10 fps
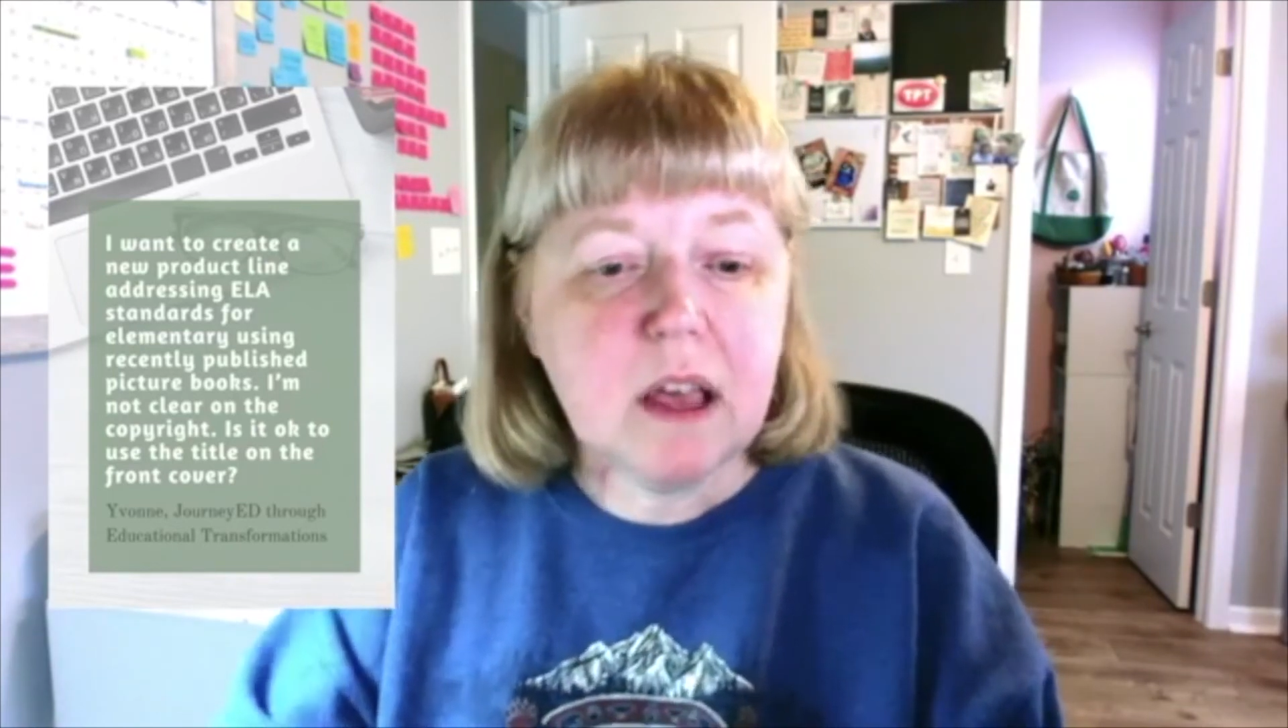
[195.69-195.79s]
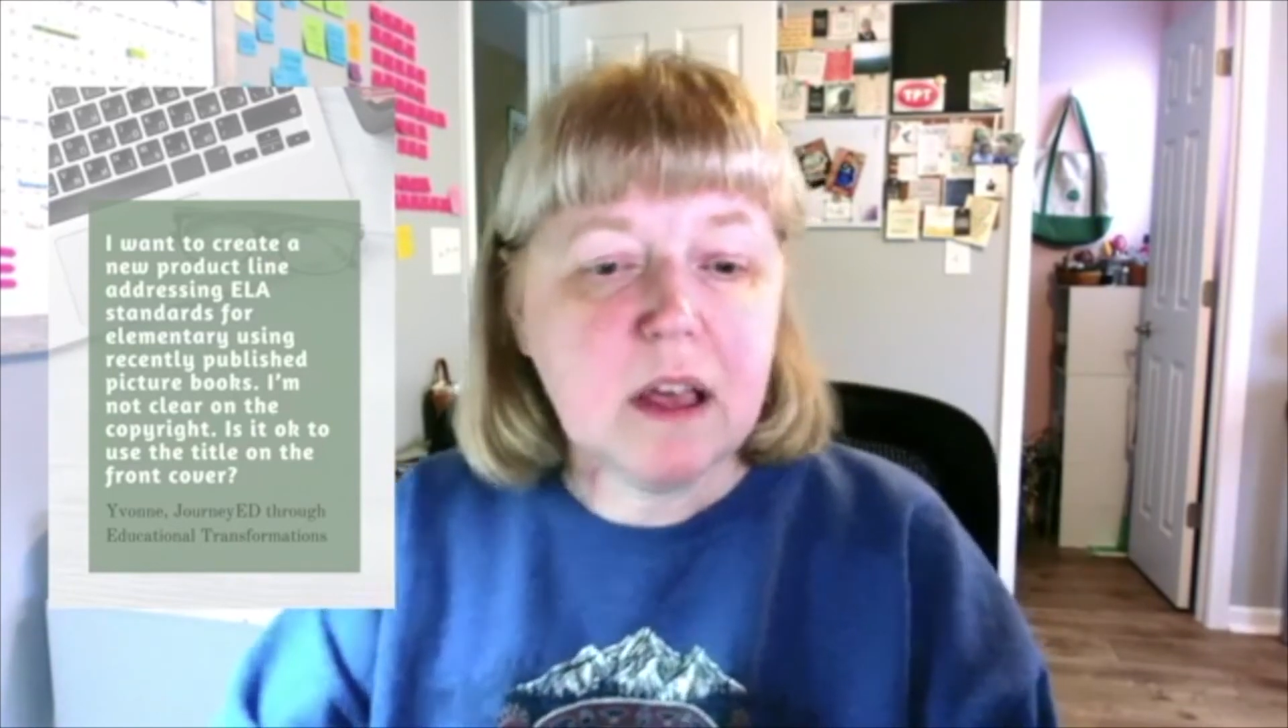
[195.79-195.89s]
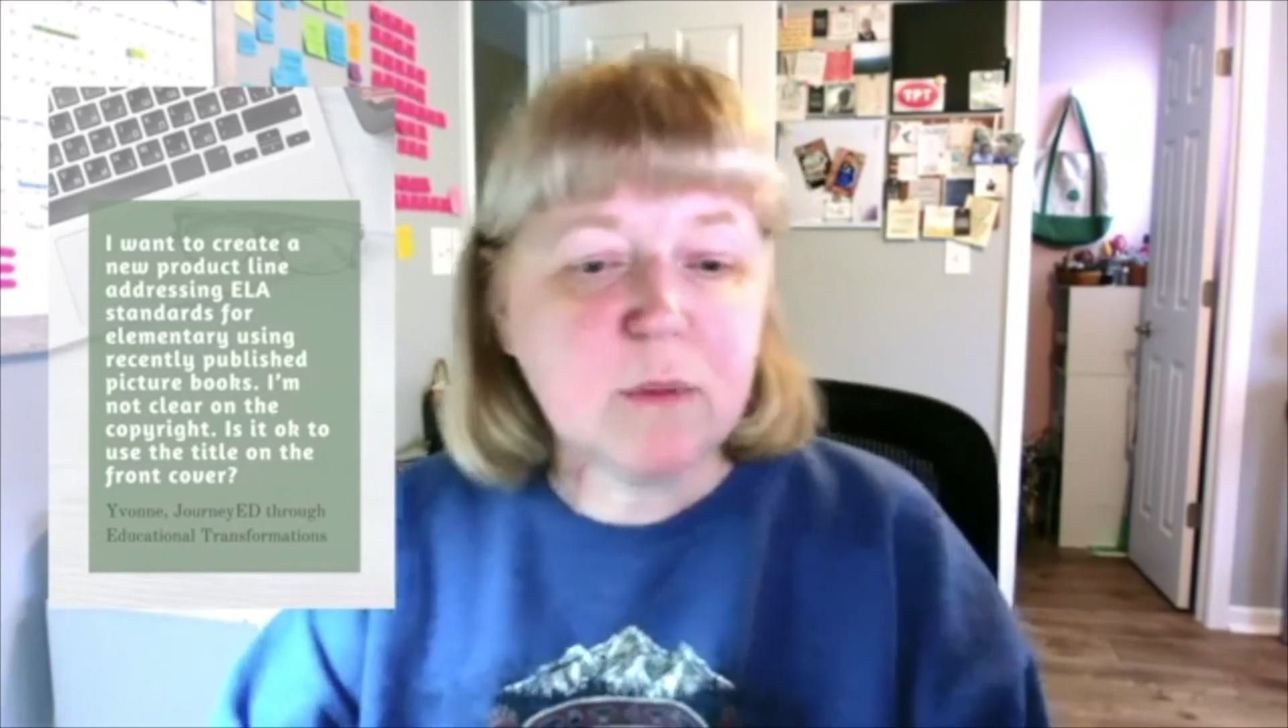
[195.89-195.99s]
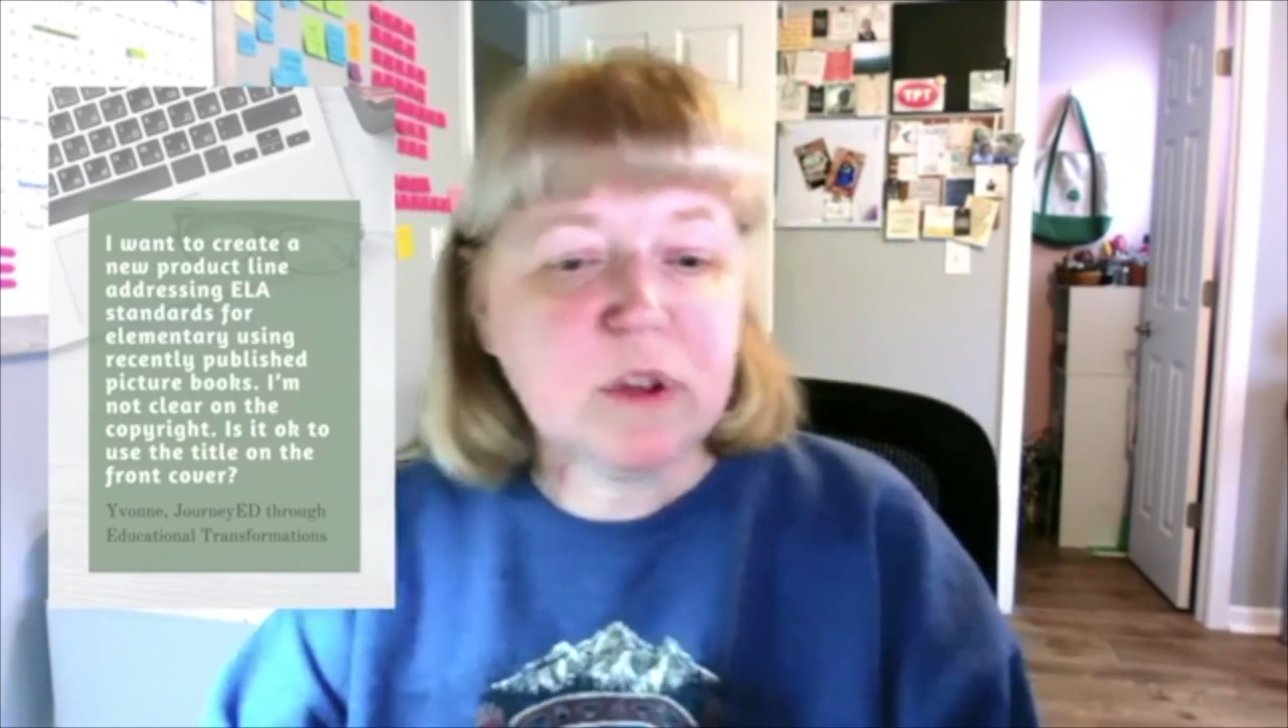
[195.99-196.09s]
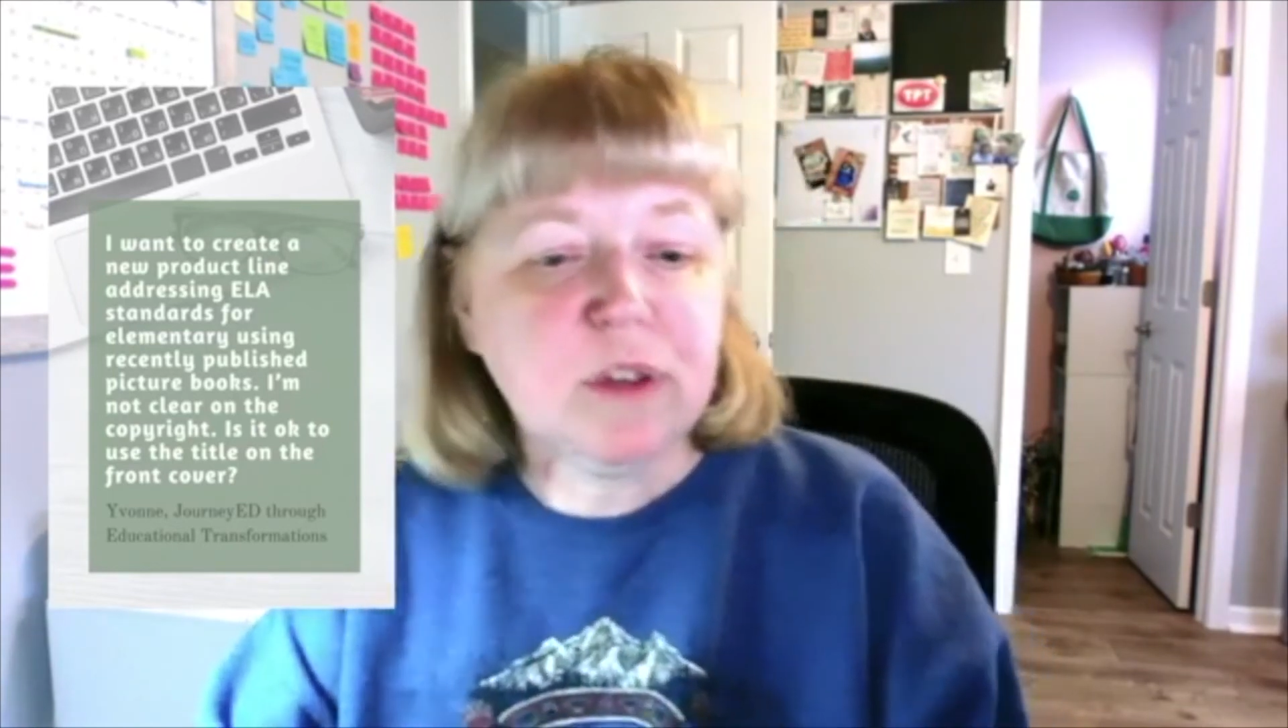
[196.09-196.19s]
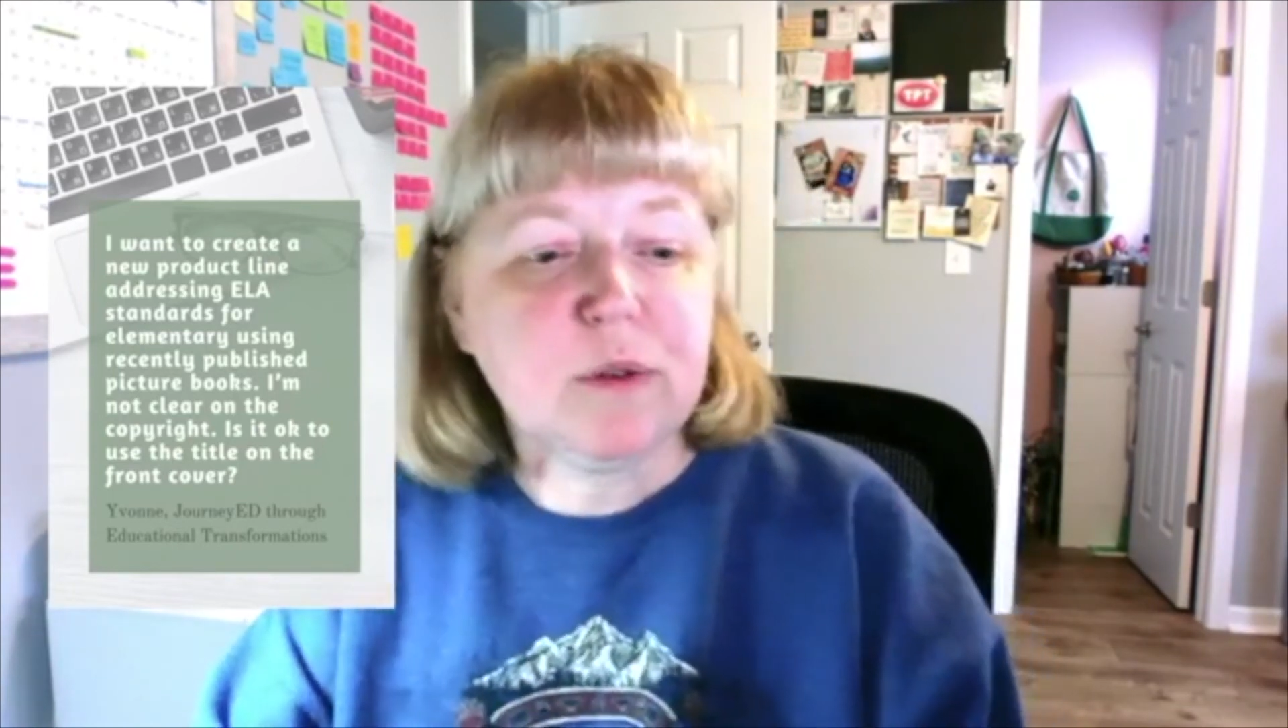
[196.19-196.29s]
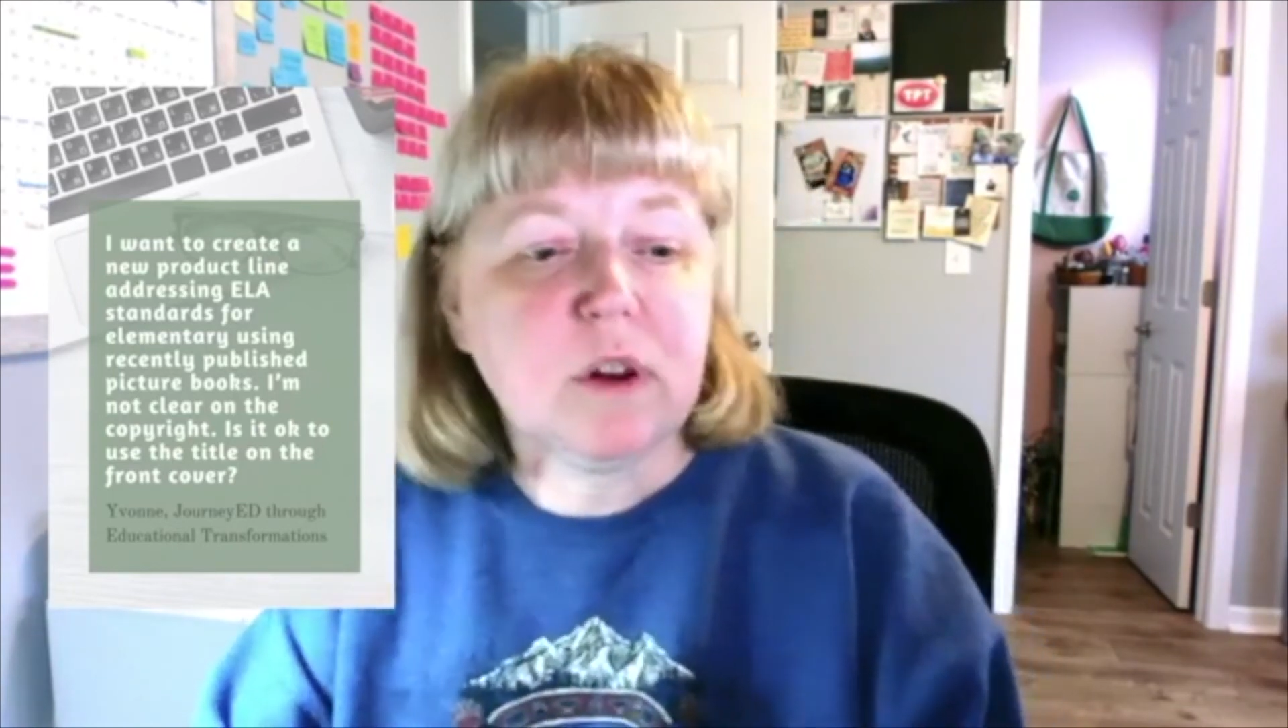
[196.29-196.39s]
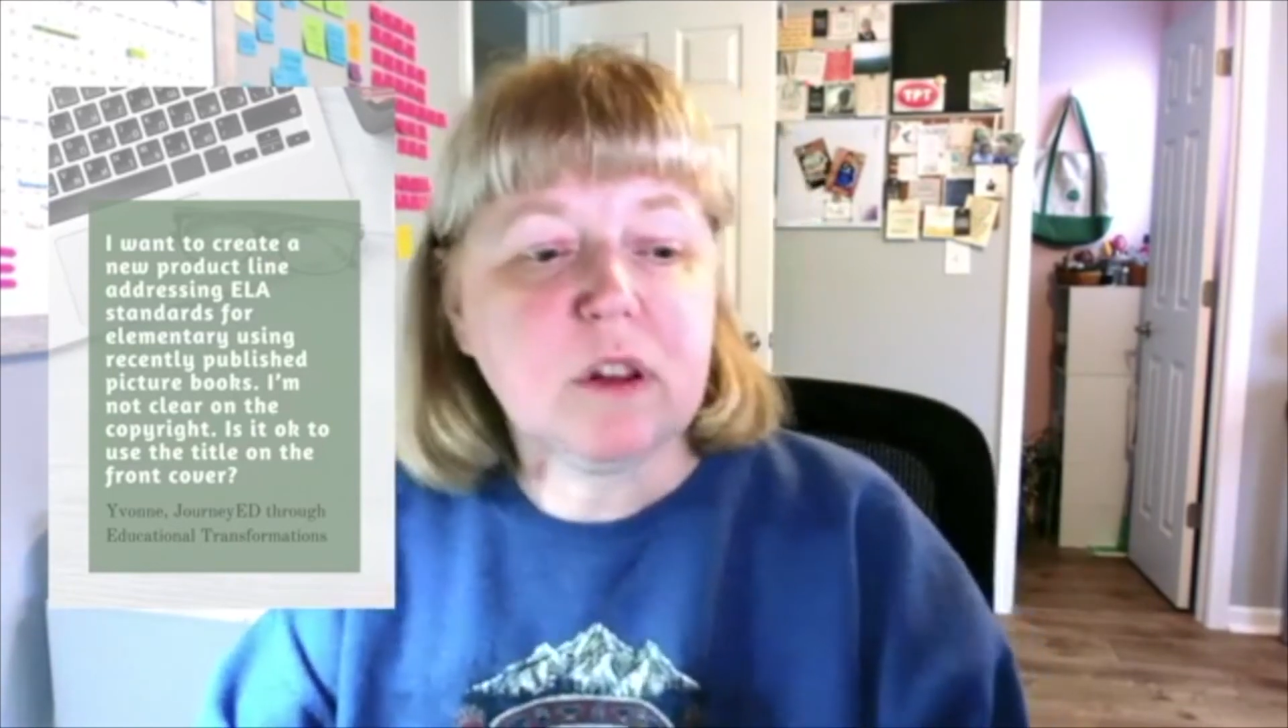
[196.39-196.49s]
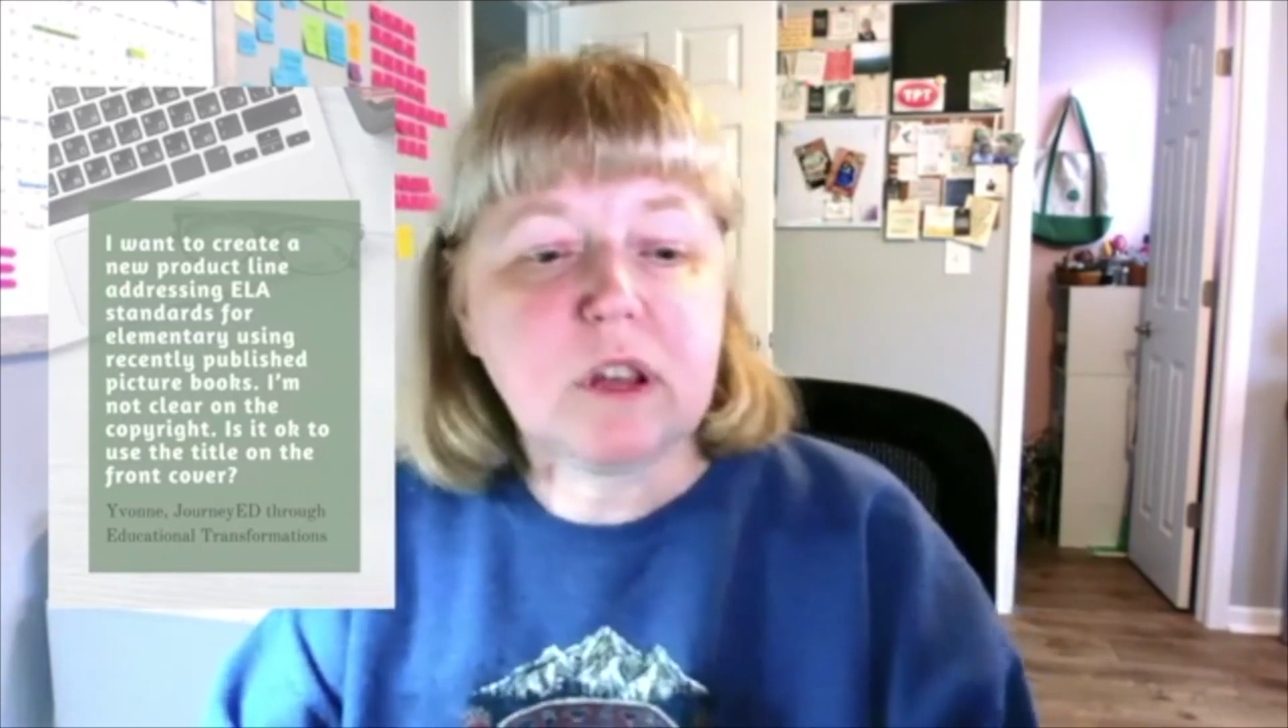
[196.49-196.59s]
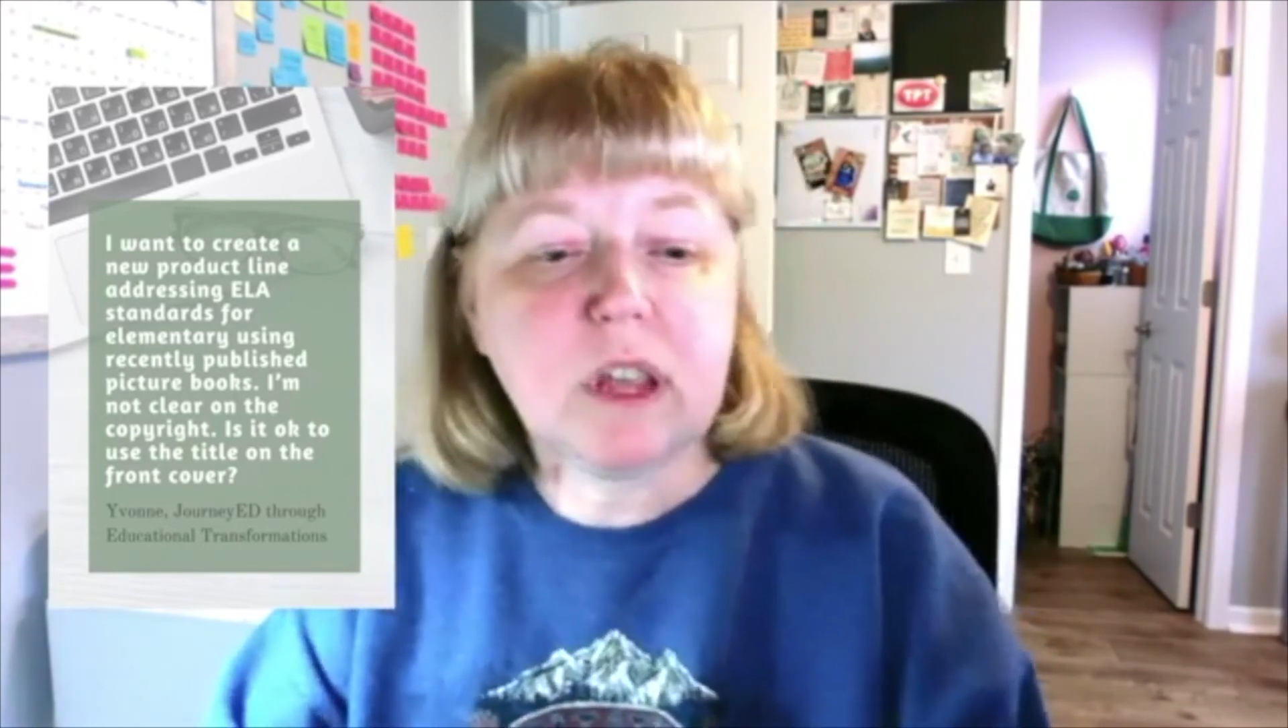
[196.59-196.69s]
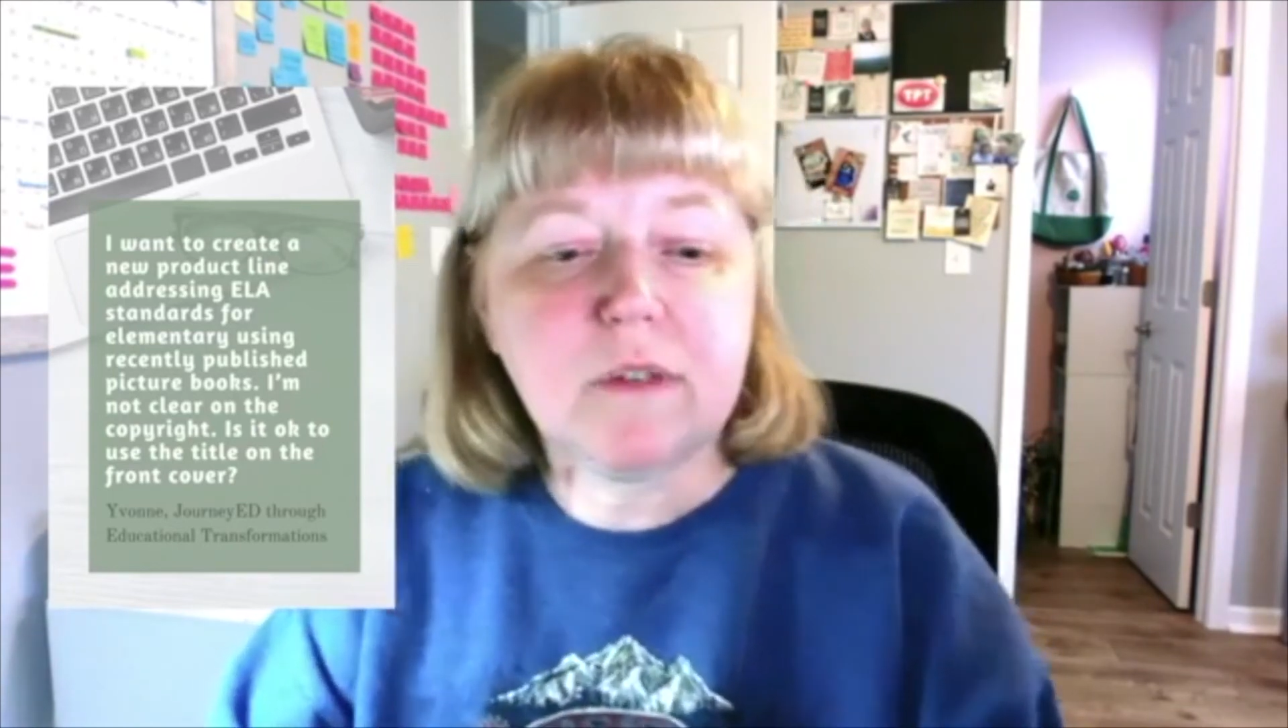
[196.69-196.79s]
when you are looking